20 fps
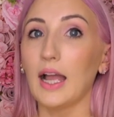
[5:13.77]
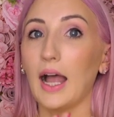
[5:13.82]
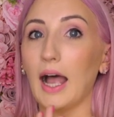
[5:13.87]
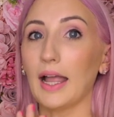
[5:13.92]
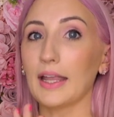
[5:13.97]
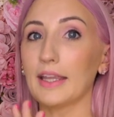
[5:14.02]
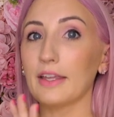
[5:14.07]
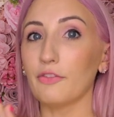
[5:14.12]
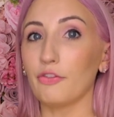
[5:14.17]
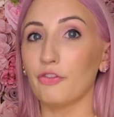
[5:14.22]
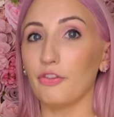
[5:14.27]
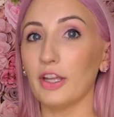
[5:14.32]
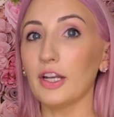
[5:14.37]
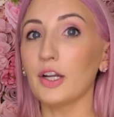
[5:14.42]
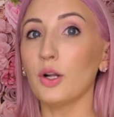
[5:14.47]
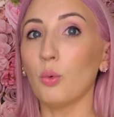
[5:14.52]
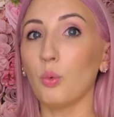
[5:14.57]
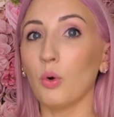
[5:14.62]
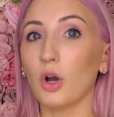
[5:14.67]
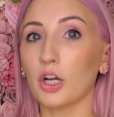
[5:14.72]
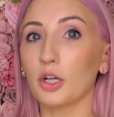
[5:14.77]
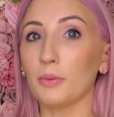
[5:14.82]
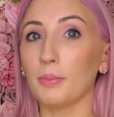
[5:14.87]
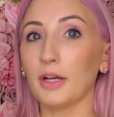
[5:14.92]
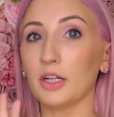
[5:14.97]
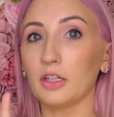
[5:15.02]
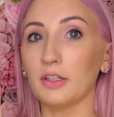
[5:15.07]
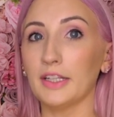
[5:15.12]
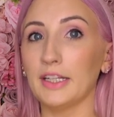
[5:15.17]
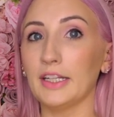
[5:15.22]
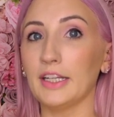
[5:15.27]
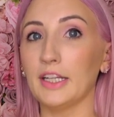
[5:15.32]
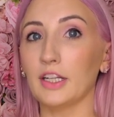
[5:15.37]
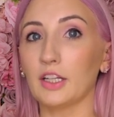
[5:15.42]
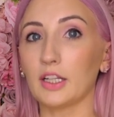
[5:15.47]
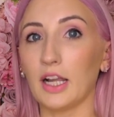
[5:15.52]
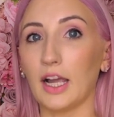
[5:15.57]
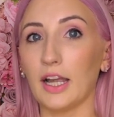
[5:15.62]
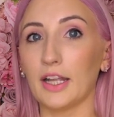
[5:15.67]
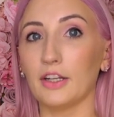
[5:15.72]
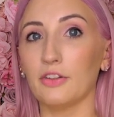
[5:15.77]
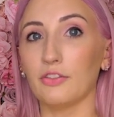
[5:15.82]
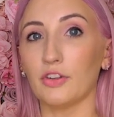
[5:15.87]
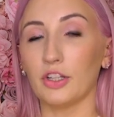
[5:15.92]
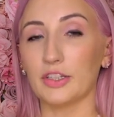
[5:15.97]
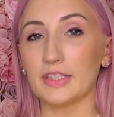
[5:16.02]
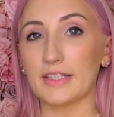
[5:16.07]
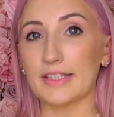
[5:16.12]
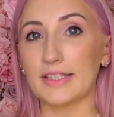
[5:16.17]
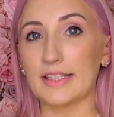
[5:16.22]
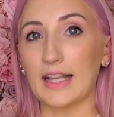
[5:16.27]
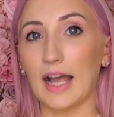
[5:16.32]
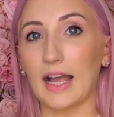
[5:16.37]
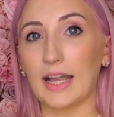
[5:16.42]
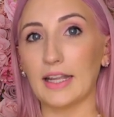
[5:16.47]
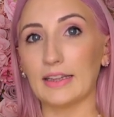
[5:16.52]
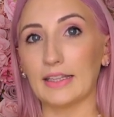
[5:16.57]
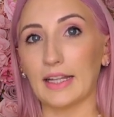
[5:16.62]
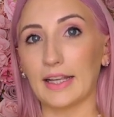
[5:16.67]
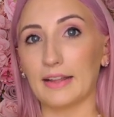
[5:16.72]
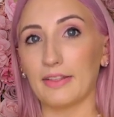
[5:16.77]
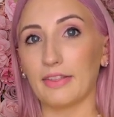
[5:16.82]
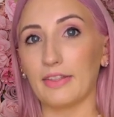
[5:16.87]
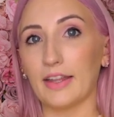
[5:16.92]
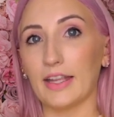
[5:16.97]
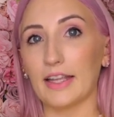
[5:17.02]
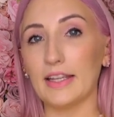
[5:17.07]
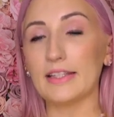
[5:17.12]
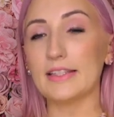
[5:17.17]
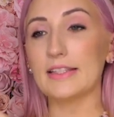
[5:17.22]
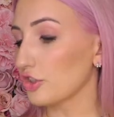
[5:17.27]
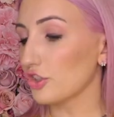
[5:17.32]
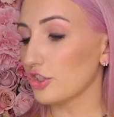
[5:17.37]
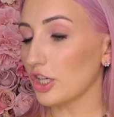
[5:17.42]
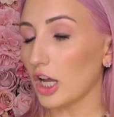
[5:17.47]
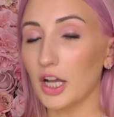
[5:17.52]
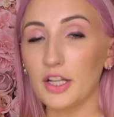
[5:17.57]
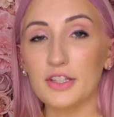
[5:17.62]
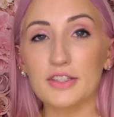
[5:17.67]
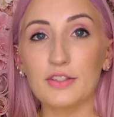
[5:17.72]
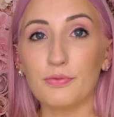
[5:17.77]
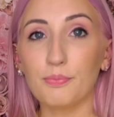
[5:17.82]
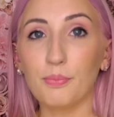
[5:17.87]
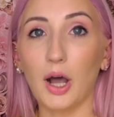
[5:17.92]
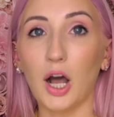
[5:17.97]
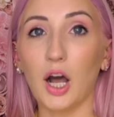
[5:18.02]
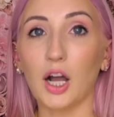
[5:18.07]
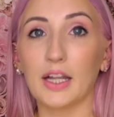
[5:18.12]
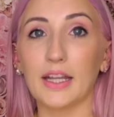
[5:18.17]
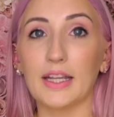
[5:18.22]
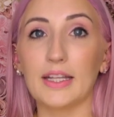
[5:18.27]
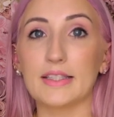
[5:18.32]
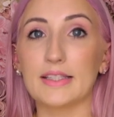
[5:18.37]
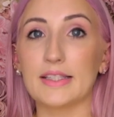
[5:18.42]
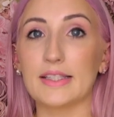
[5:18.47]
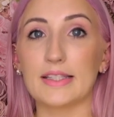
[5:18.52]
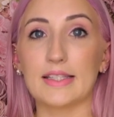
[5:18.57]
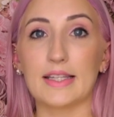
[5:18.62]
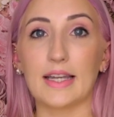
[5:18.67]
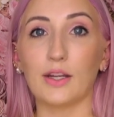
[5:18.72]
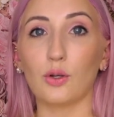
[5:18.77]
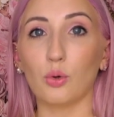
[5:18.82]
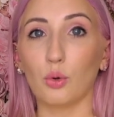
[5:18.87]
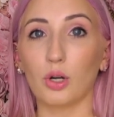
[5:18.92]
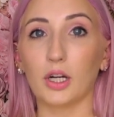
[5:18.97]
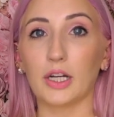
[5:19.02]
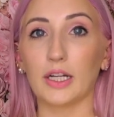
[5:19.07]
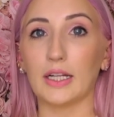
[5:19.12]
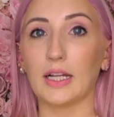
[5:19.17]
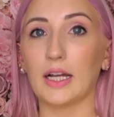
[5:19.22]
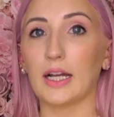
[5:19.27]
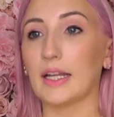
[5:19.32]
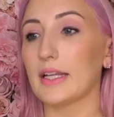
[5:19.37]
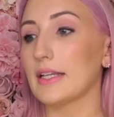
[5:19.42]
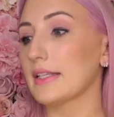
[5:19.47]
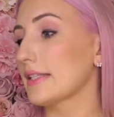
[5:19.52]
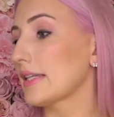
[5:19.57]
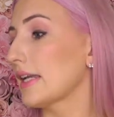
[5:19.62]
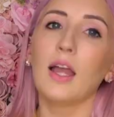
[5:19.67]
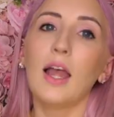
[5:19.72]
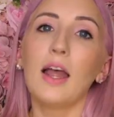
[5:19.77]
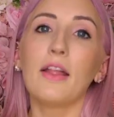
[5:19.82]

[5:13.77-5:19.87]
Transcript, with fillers: I can fit a water bottle in here kind of on the side like this. There's tons of pockets to stay organized.